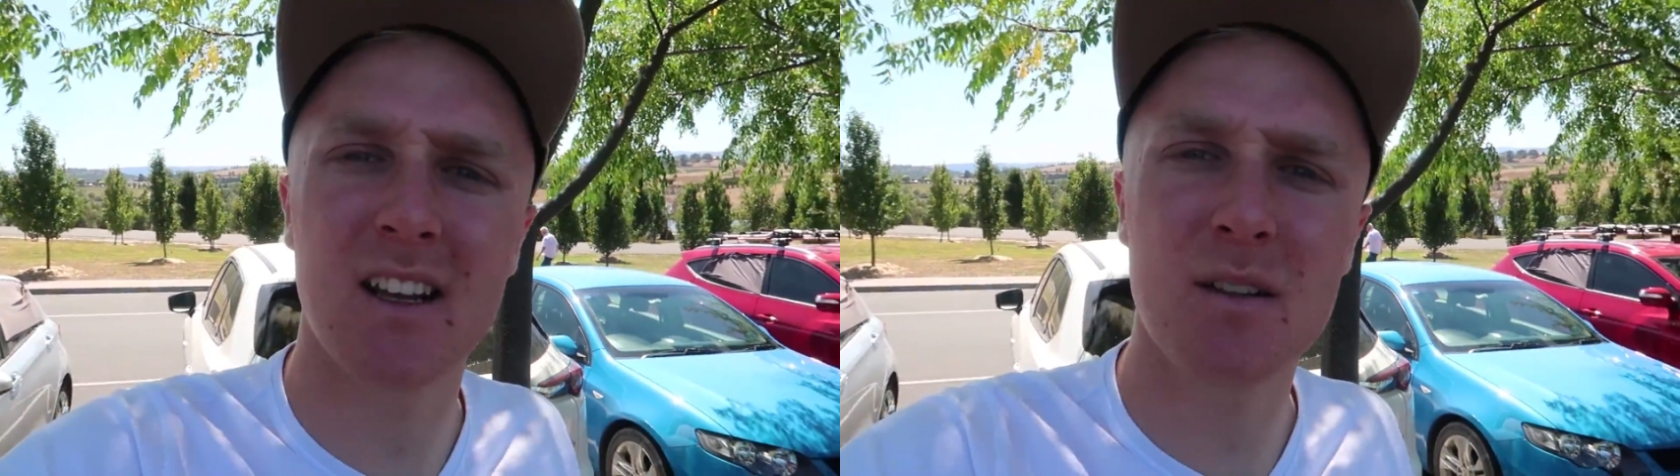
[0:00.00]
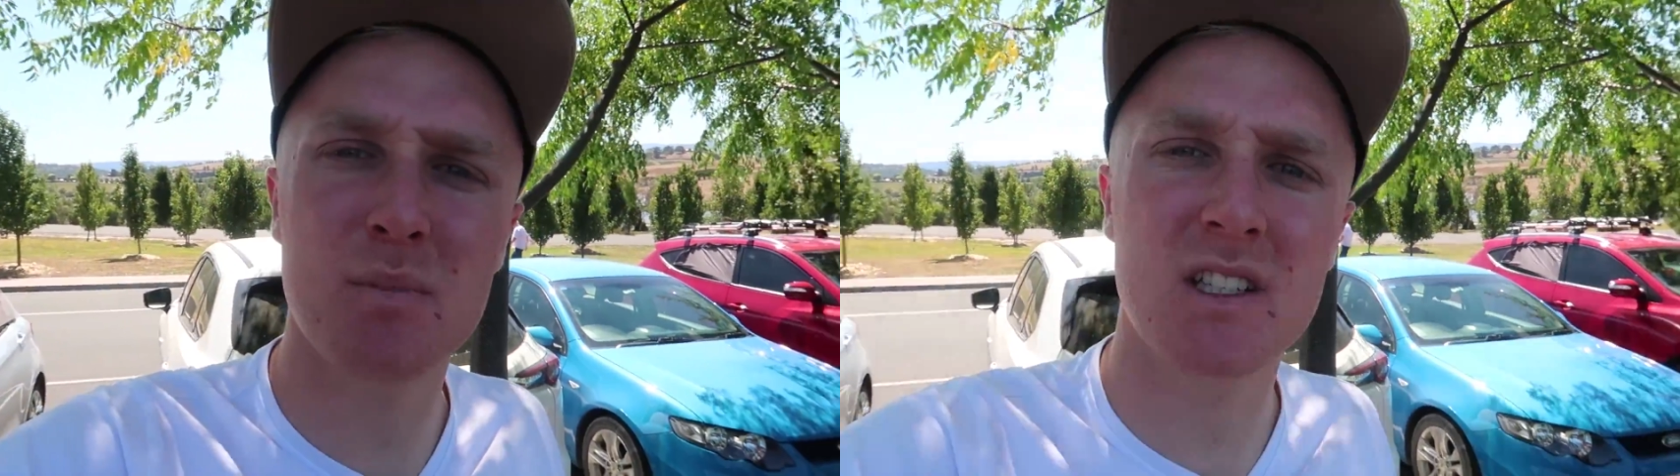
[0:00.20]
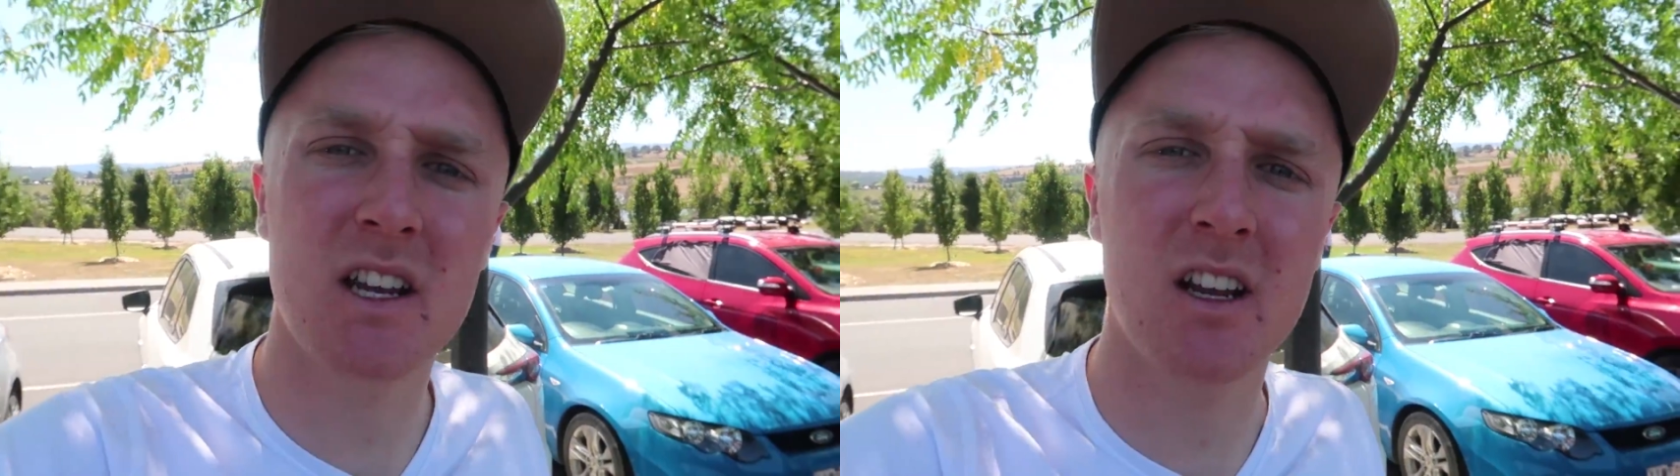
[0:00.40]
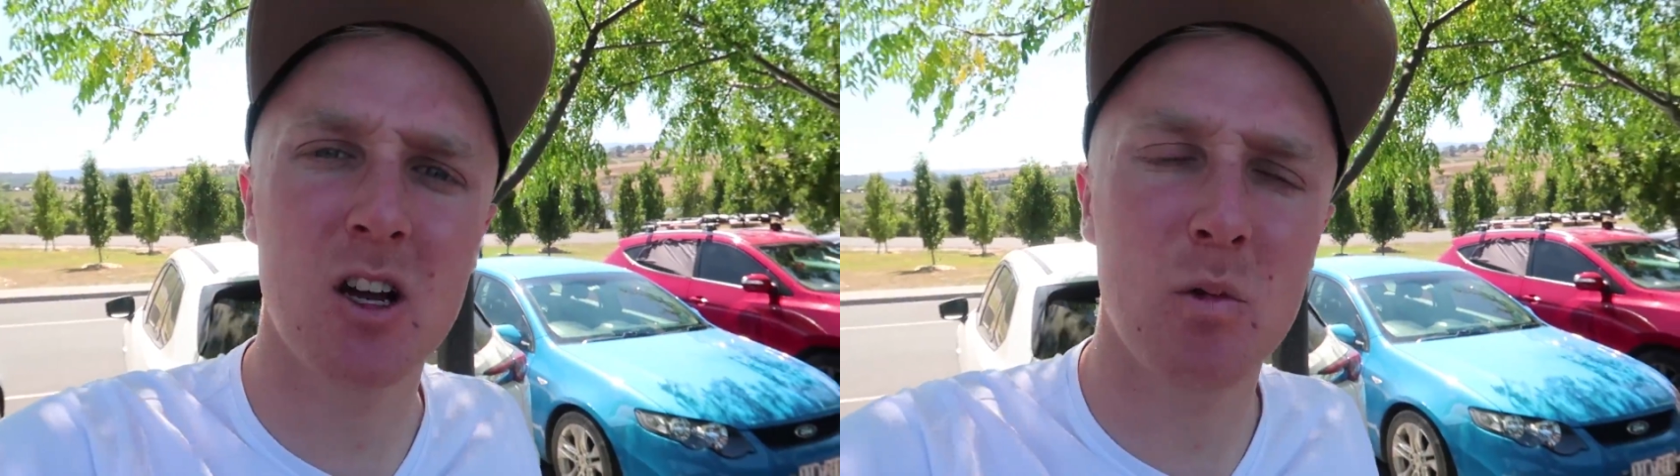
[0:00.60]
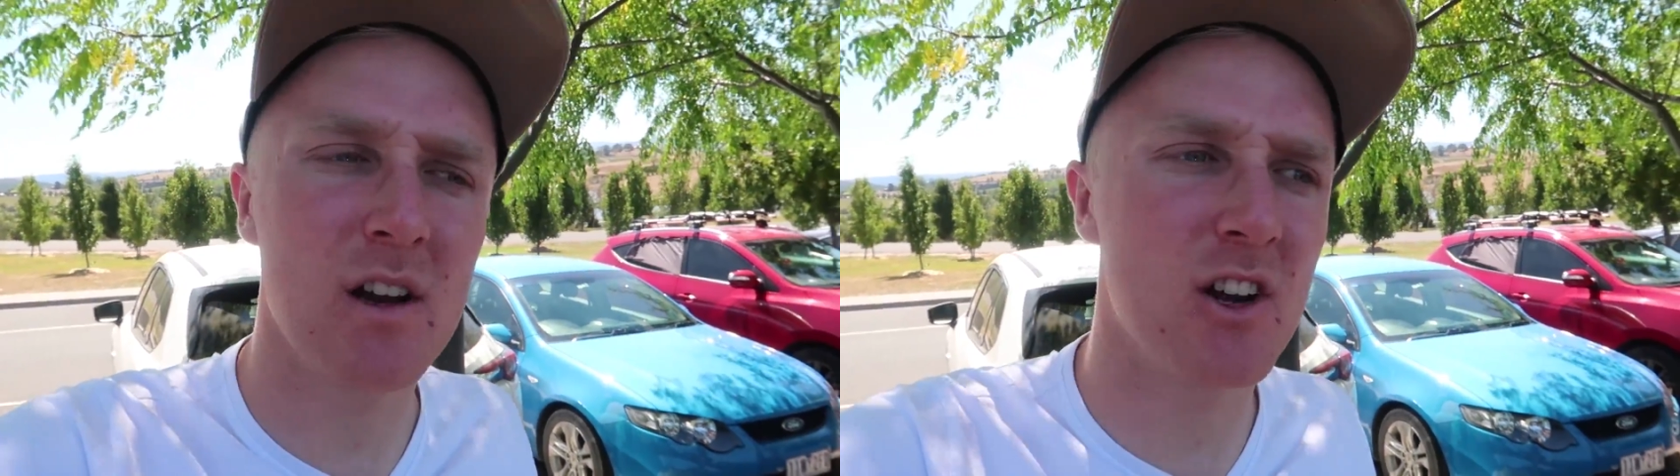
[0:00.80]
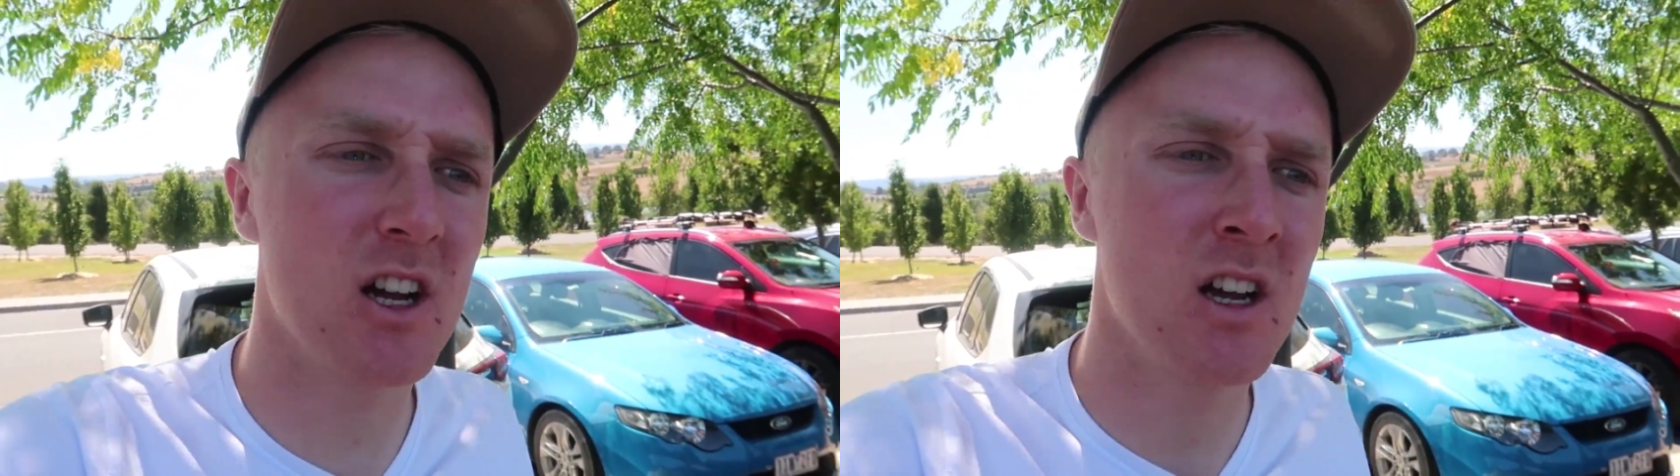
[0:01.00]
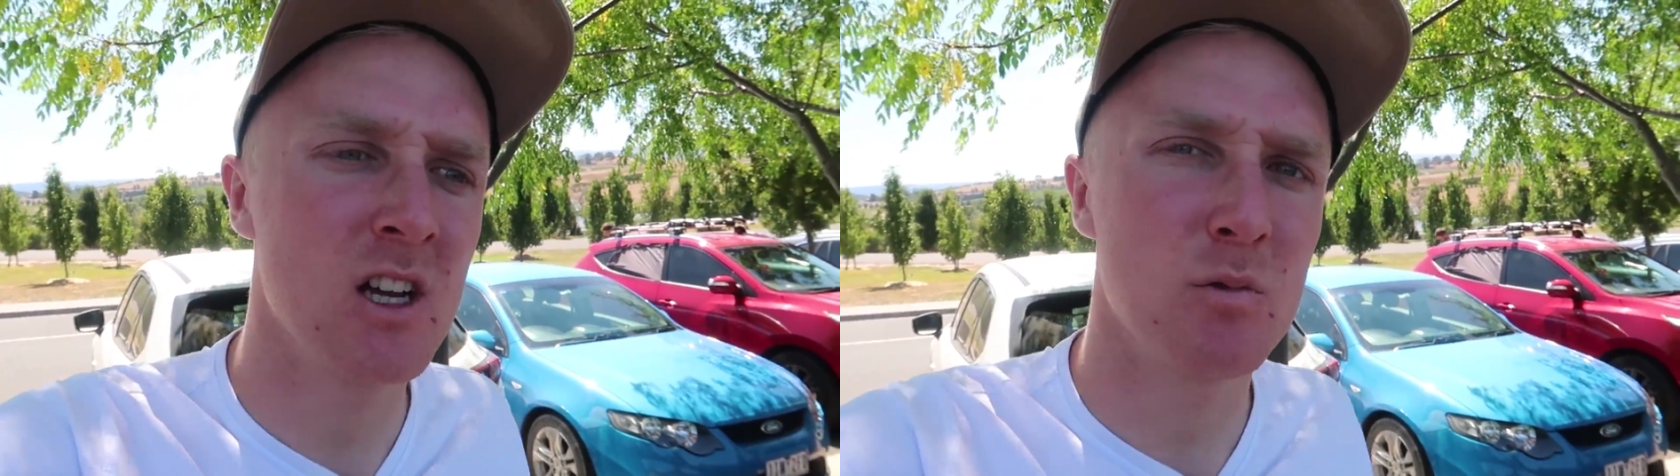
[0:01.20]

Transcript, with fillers: And in particular, we're, uh,